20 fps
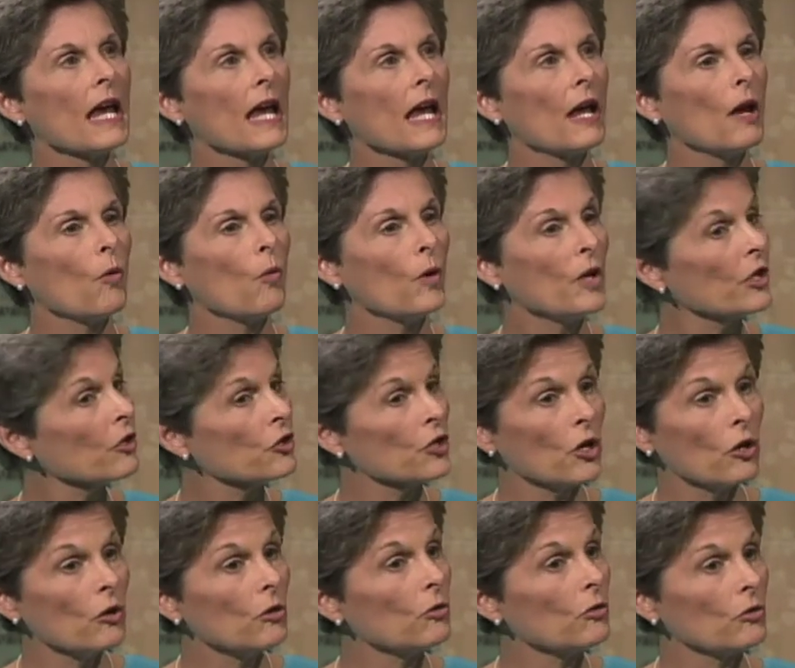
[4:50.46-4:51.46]
We are
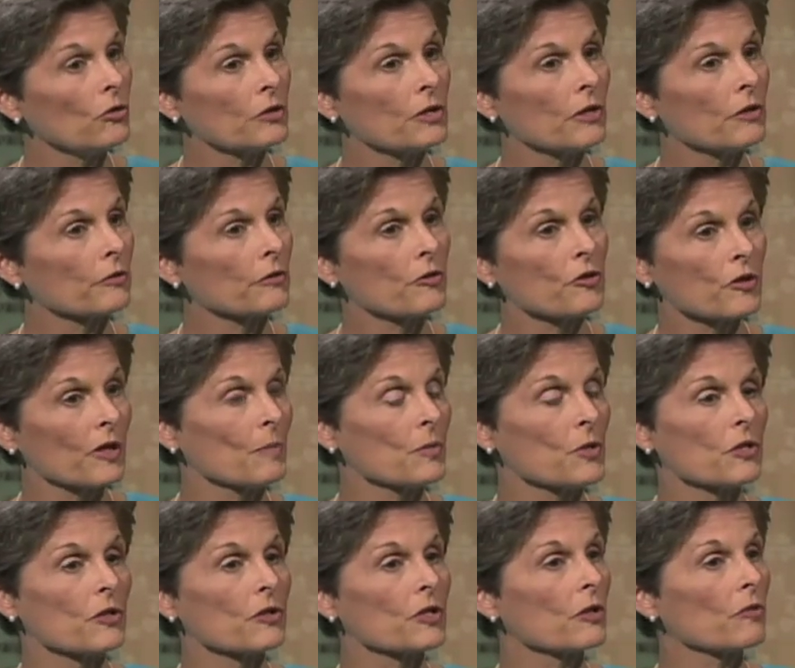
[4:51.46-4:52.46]
told through
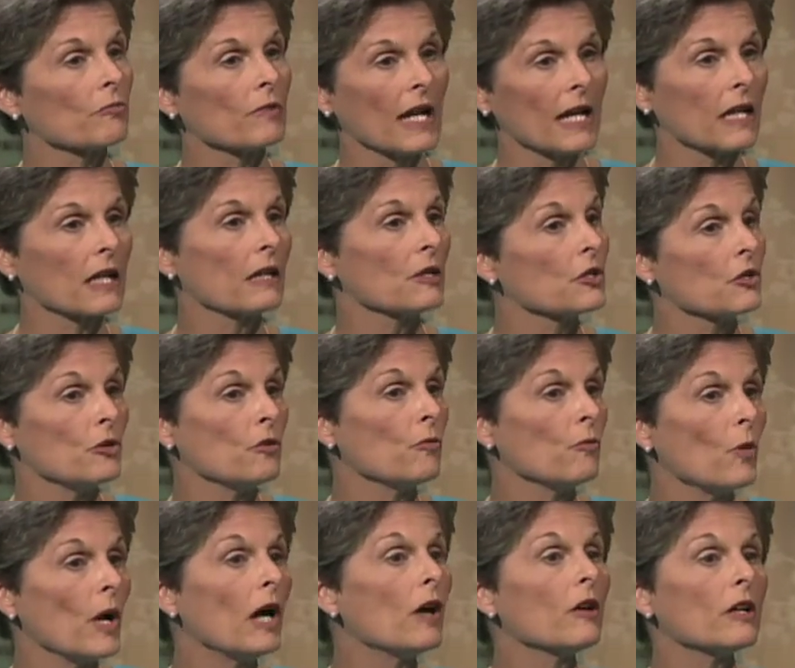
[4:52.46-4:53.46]
Scripture to
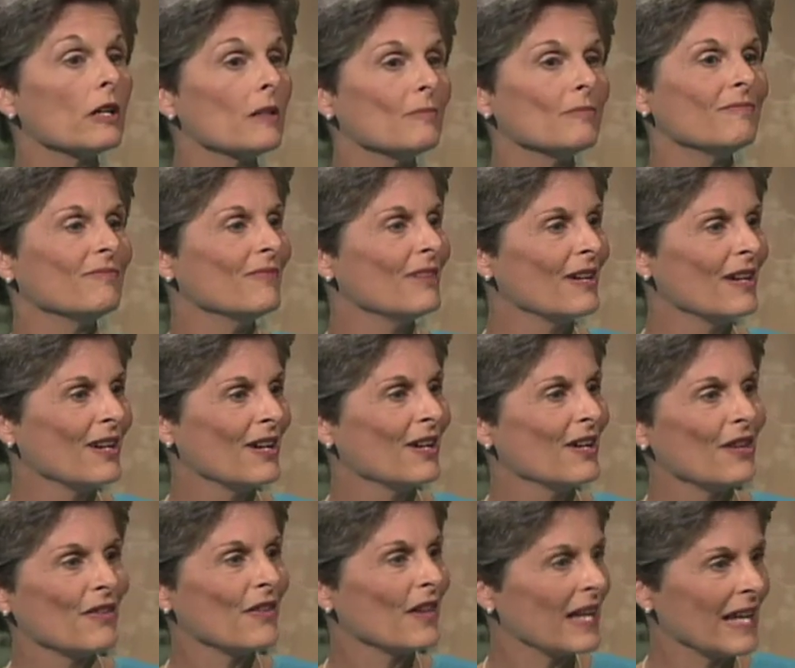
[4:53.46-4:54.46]
welcome
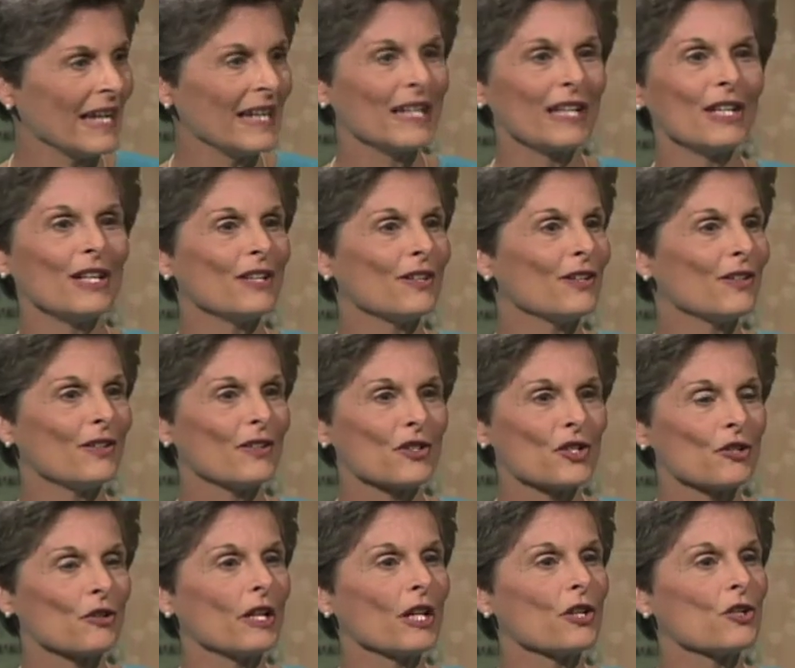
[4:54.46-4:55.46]
the alien, the
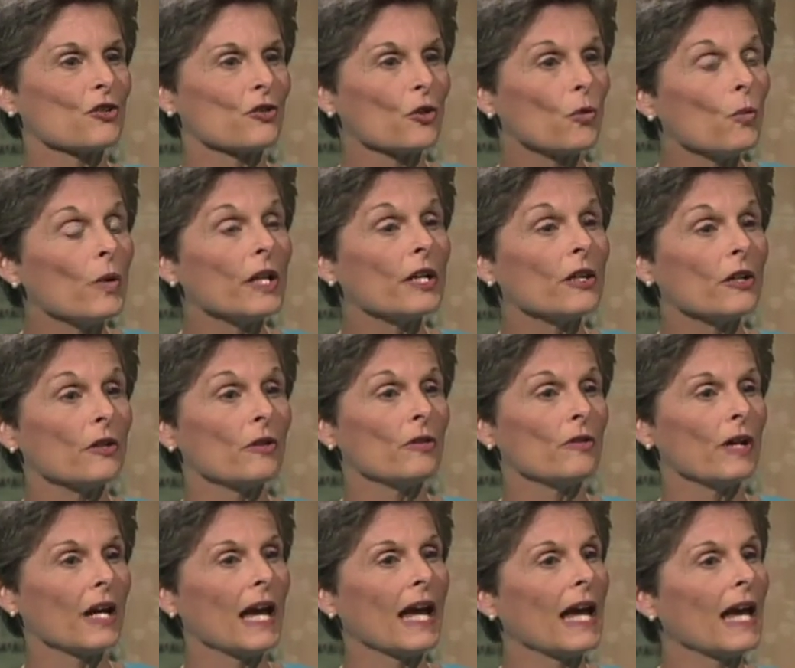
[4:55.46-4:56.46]
stranger, the widow,
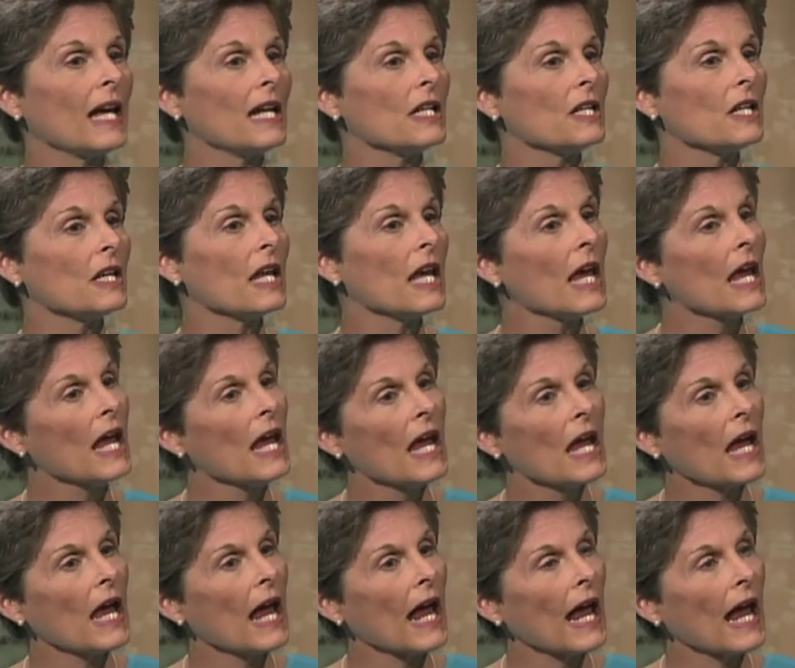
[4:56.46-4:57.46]
and
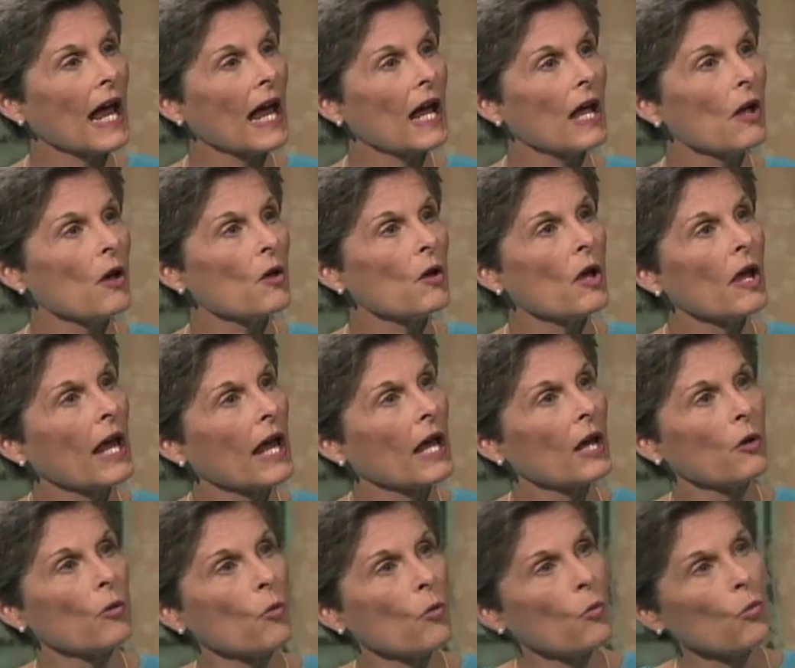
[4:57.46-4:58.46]

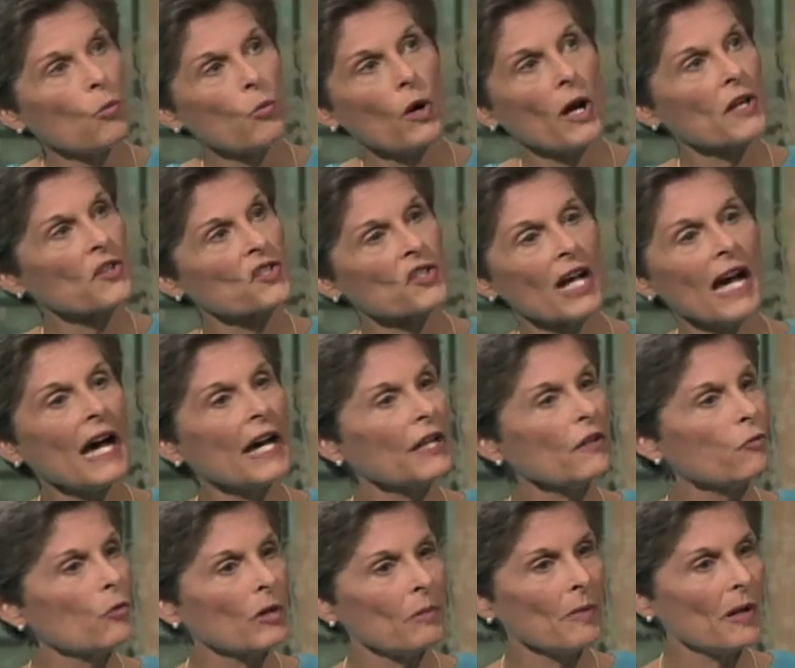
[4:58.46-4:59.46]
And aside of
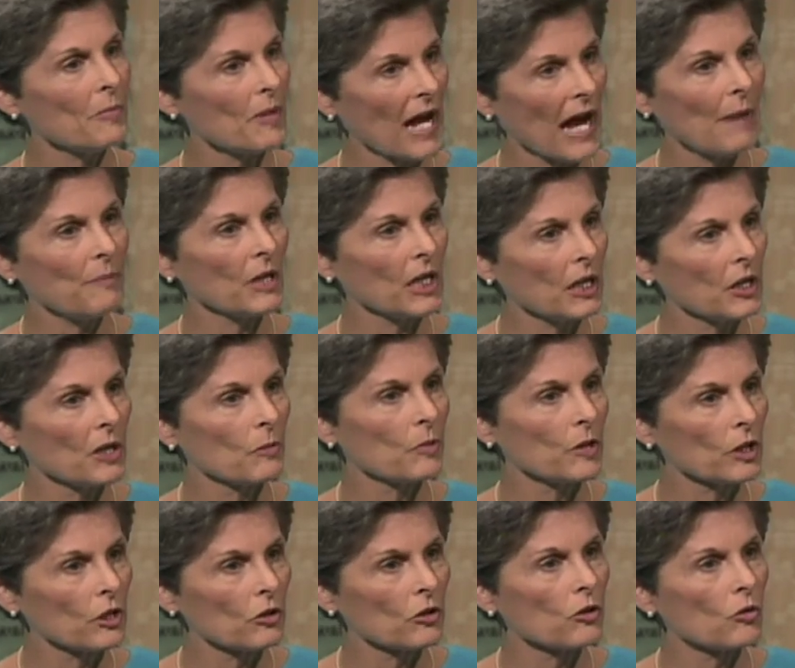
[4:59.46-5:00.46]
what may be happening in the
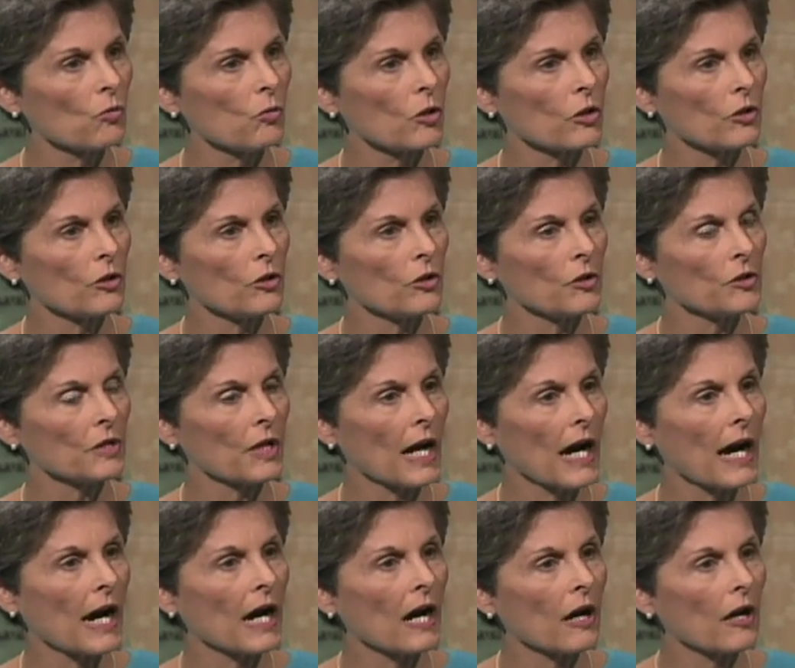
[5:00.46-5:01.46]
political world,
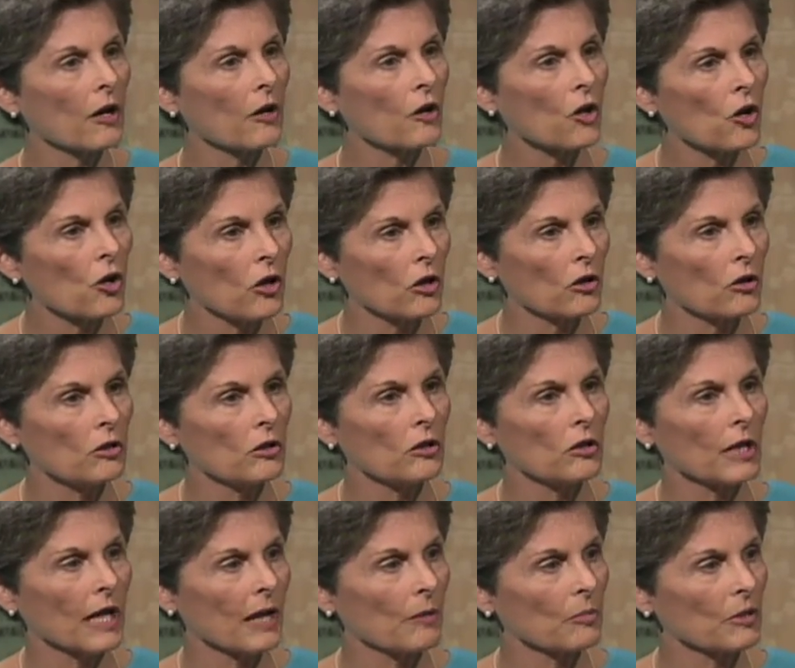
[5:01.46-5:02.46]
our call,
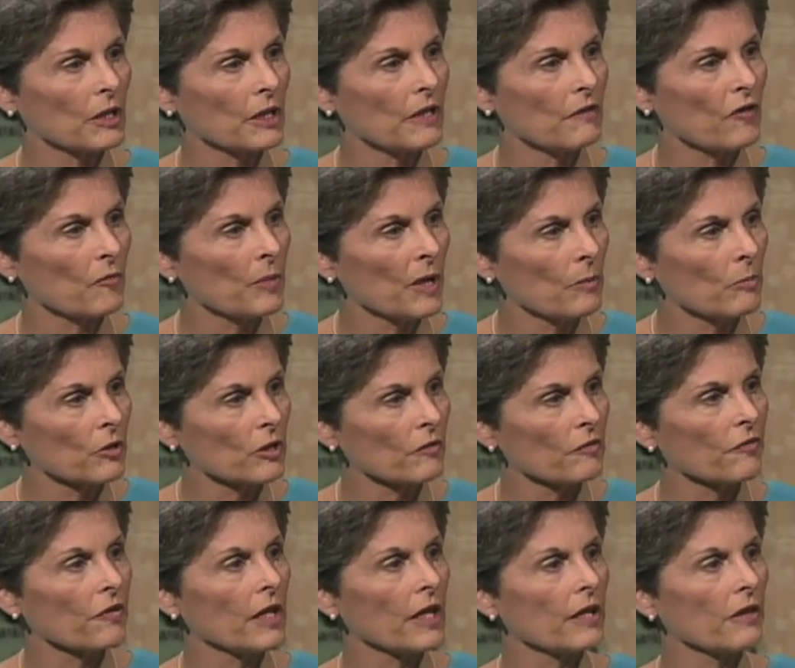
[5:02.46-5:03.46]
I believe, of people of
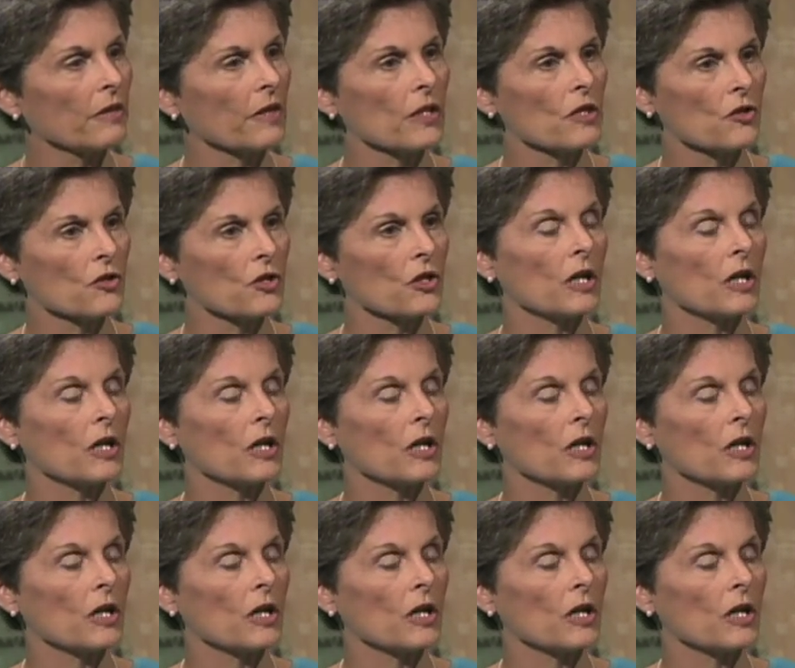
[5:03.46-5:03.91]
faith is to